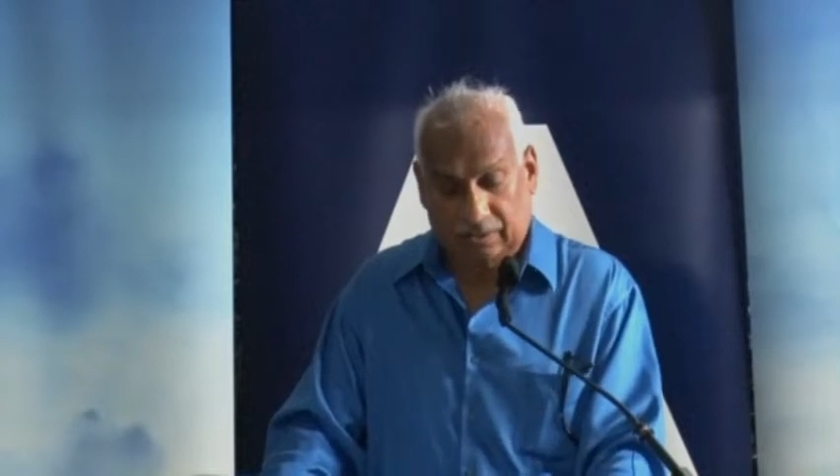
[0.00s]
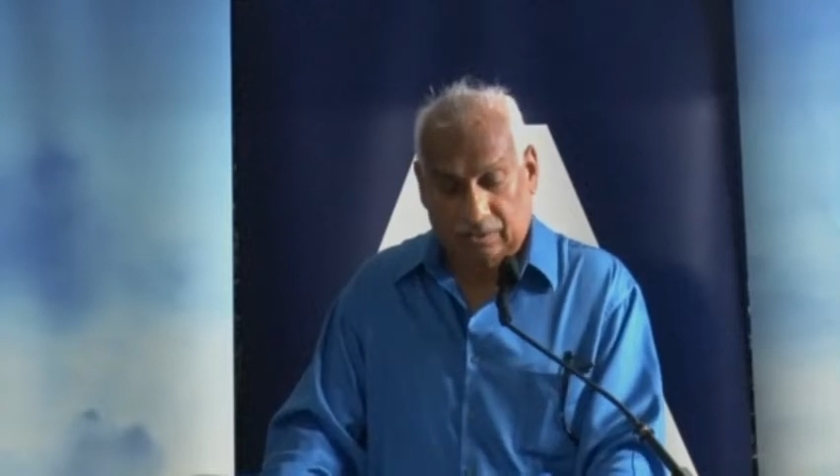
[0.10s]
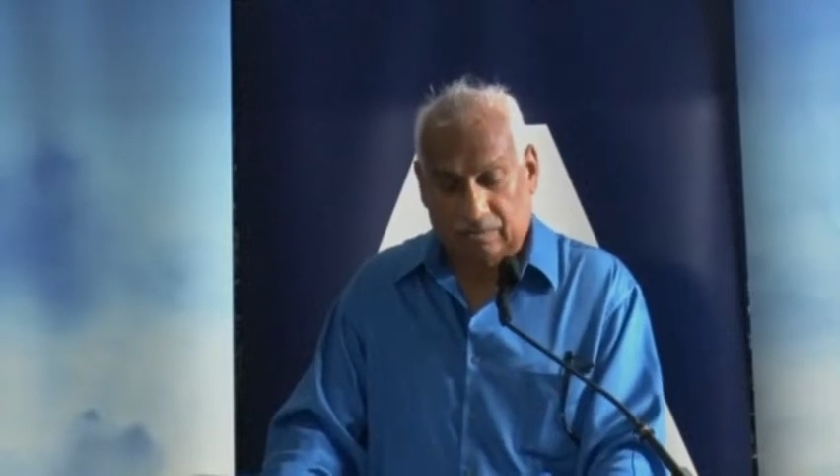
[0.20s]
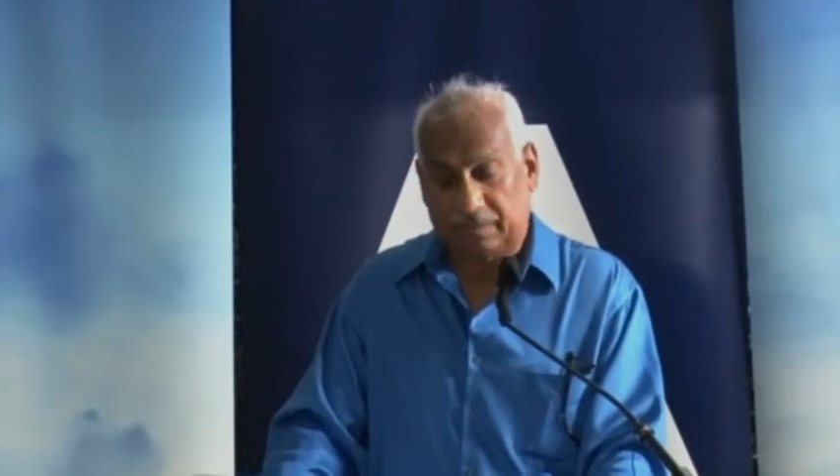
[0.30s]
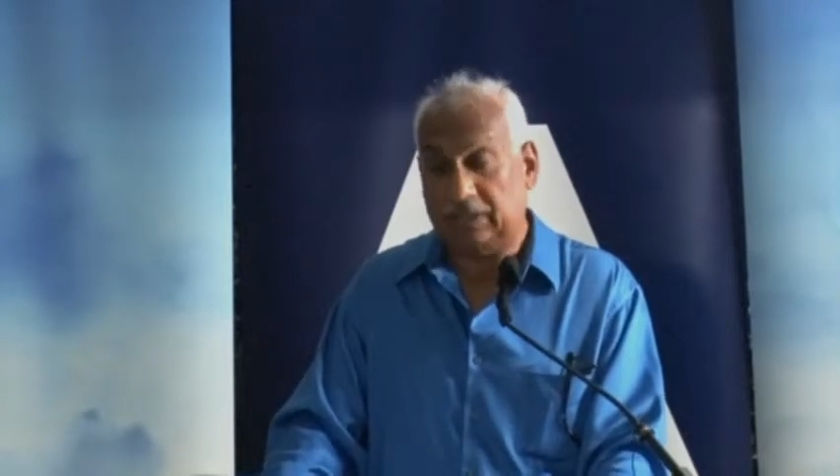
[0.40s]

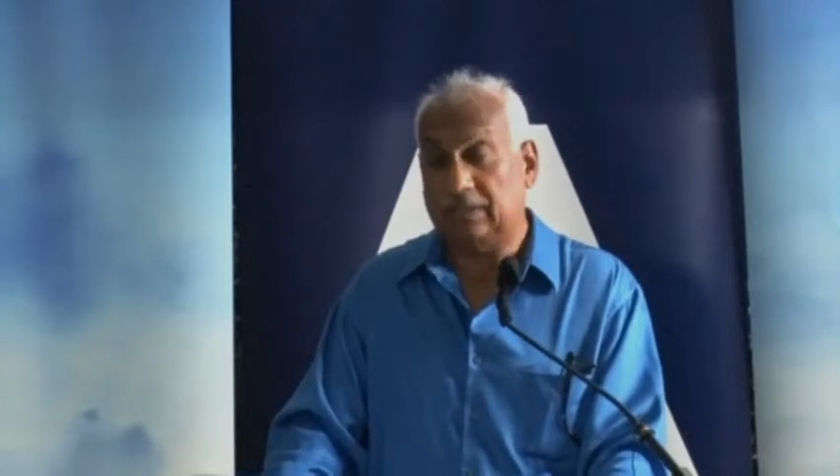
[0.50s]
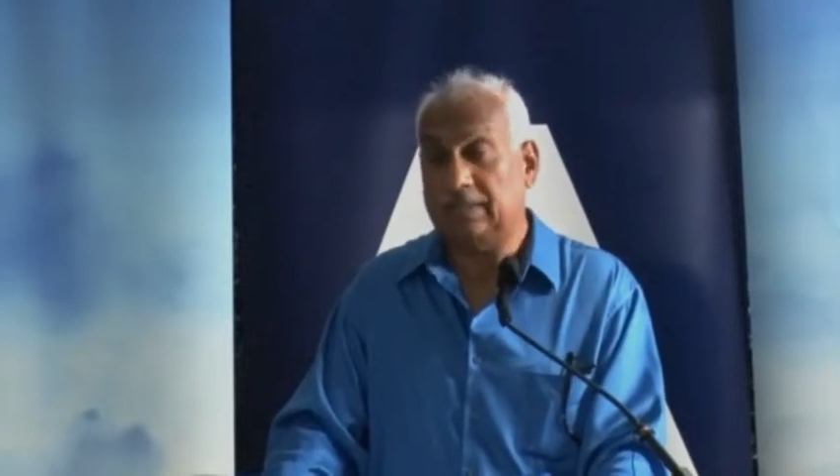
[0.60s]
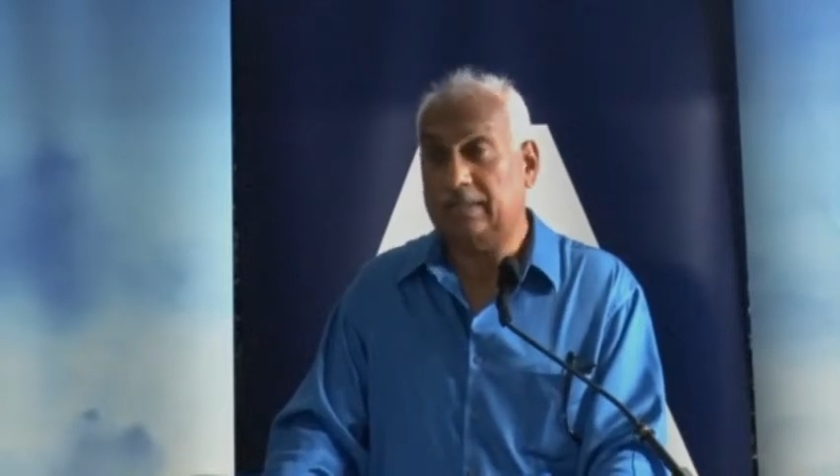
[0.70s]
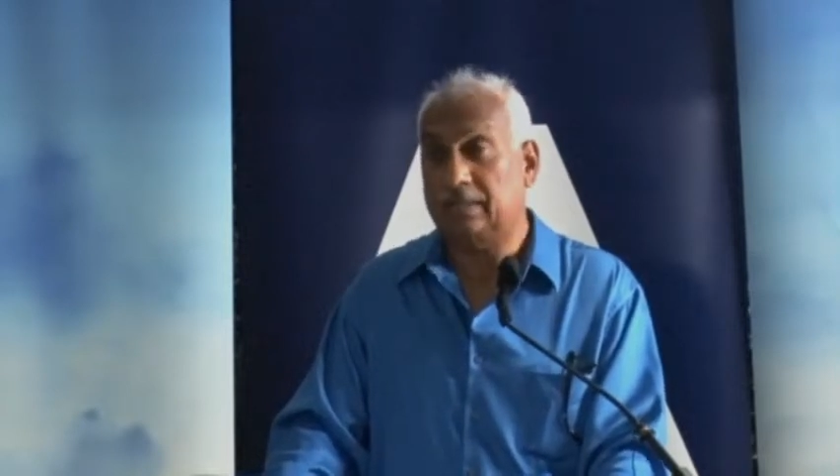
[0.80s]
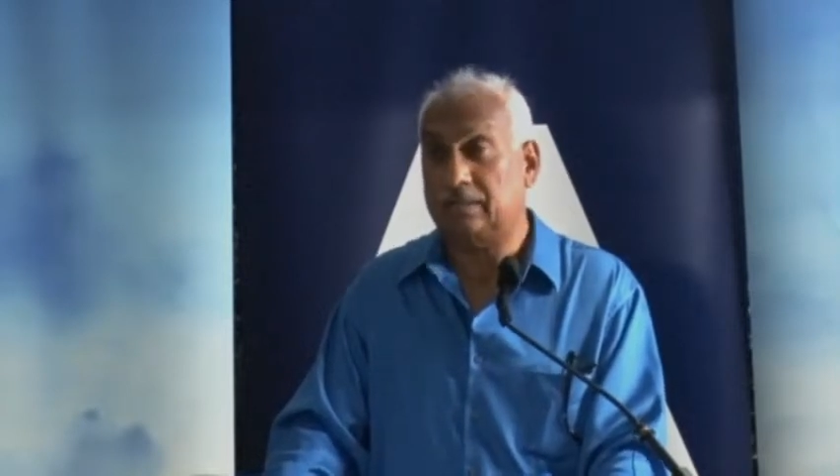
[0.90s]
over the
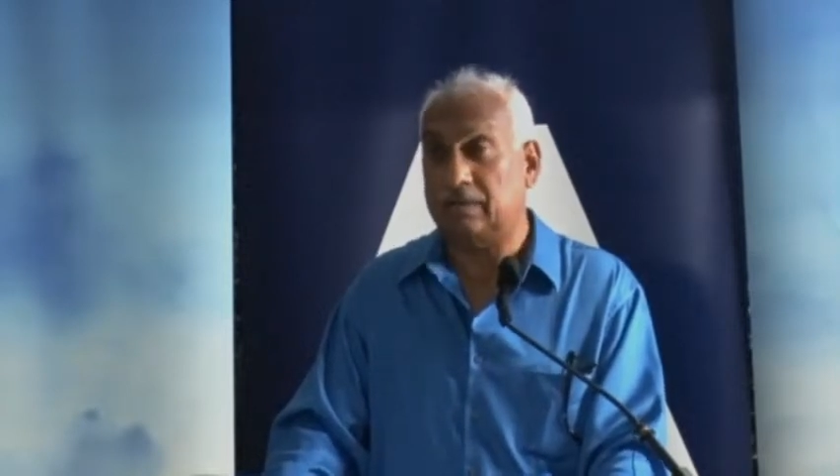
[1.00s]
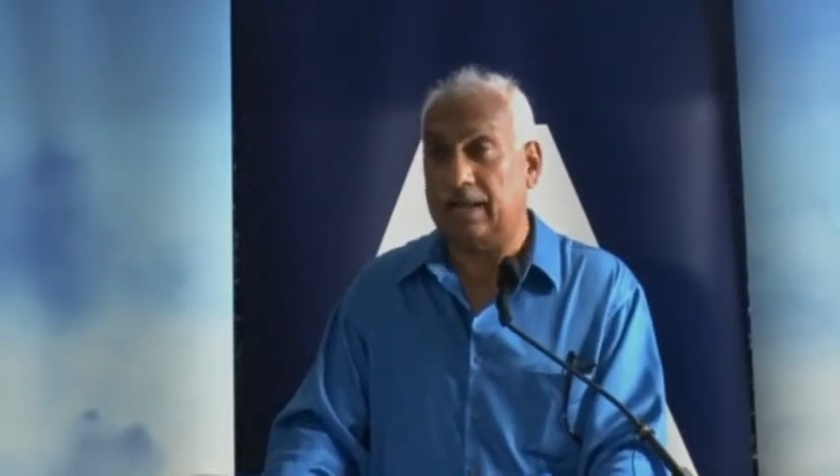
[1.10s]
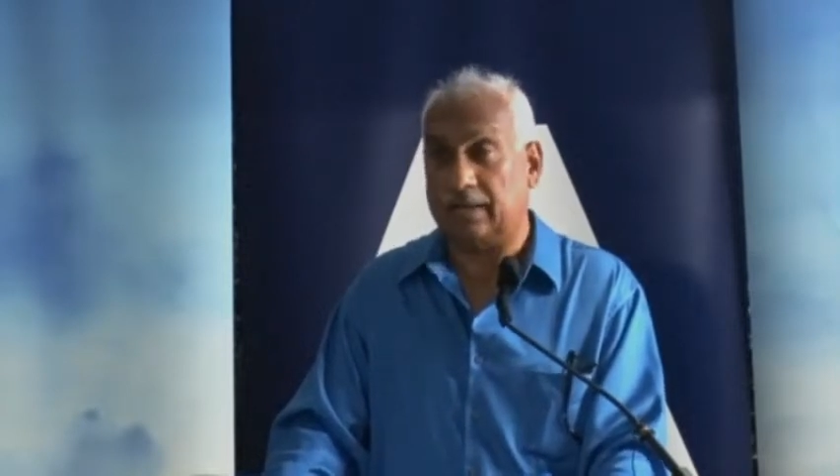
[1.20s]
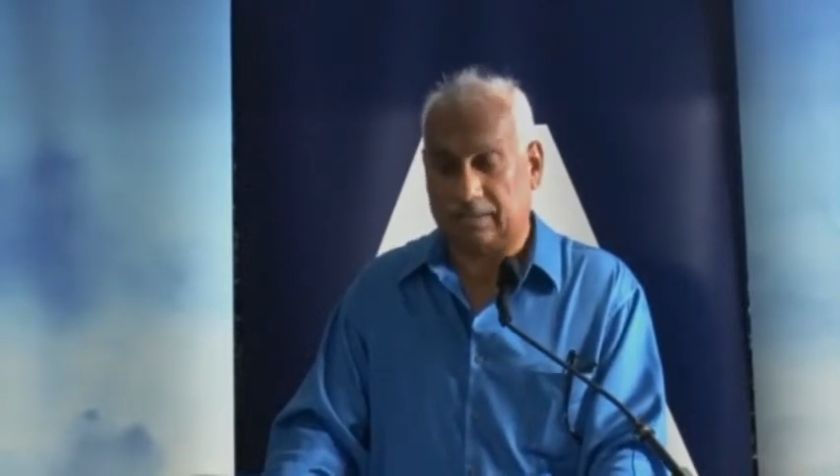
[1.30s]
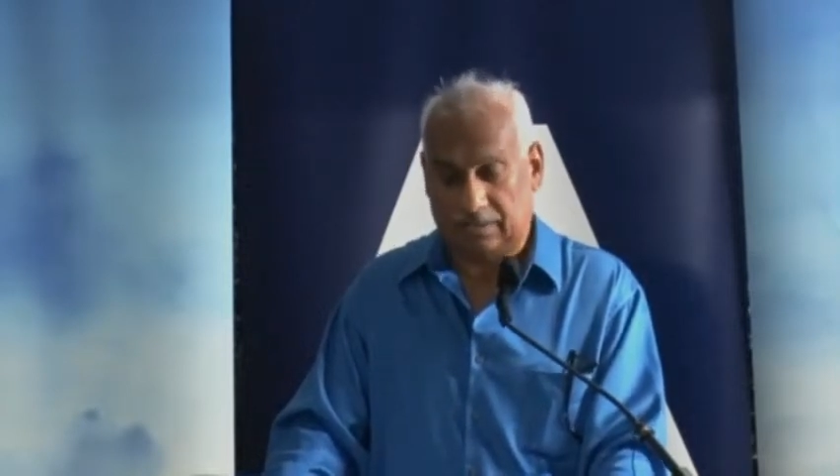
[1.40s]
need to
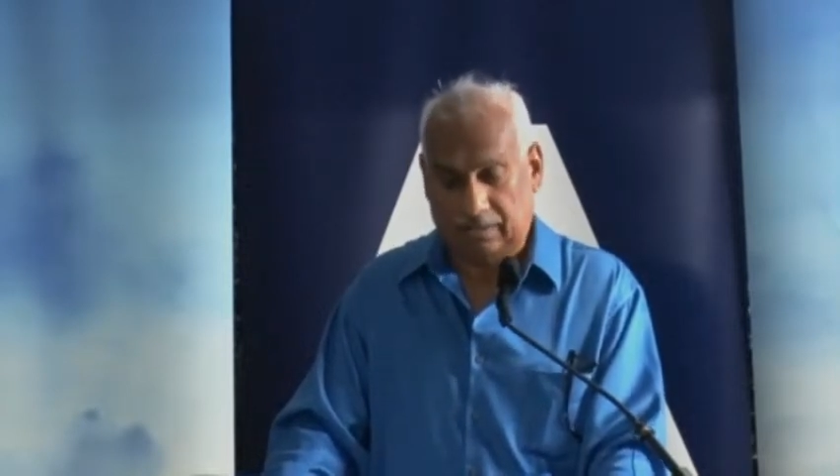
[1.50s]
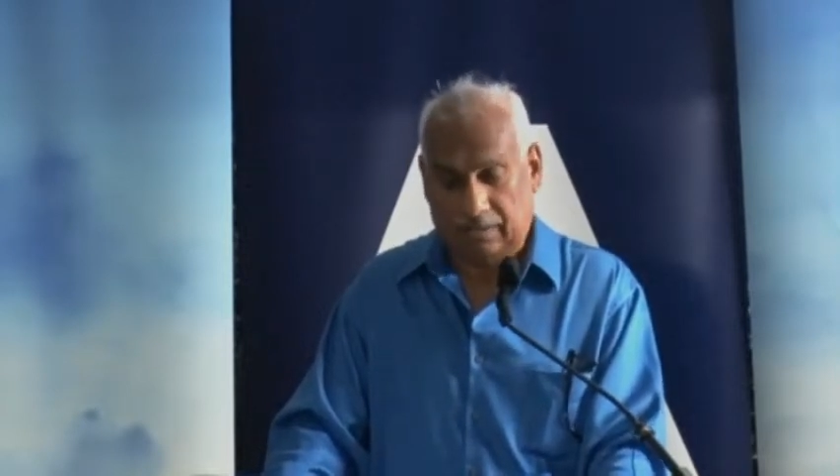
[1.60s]
enact